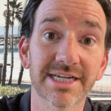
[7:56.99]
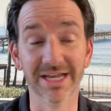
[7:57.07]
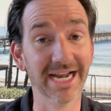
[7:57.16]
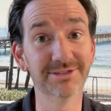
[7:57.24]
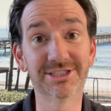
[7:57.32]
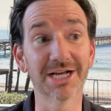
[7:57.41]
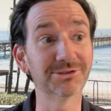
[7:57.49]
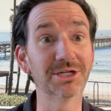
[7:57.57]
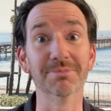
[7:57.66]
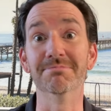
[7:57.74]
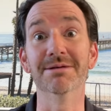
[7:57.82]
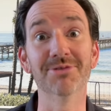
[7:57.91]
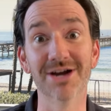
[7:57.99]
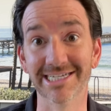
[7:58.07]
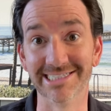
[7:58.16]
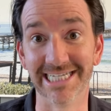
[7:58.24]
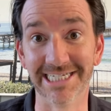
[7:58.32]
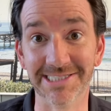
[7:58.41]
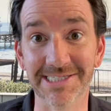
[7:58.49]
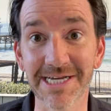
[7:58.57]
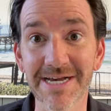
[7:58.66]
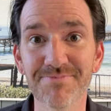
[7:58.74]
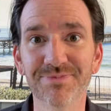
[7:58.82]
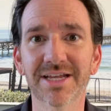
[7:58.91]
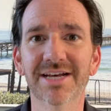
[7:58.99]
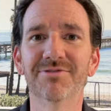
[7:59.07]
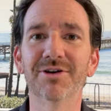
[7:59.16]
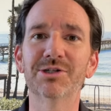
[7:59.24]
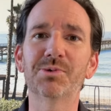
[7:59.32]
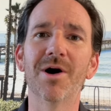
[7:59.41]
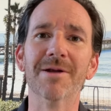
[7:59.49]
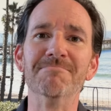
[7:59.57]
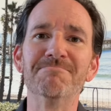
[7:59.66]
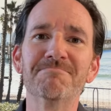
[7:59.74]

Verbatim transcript: I challenge you to memorize these. First one,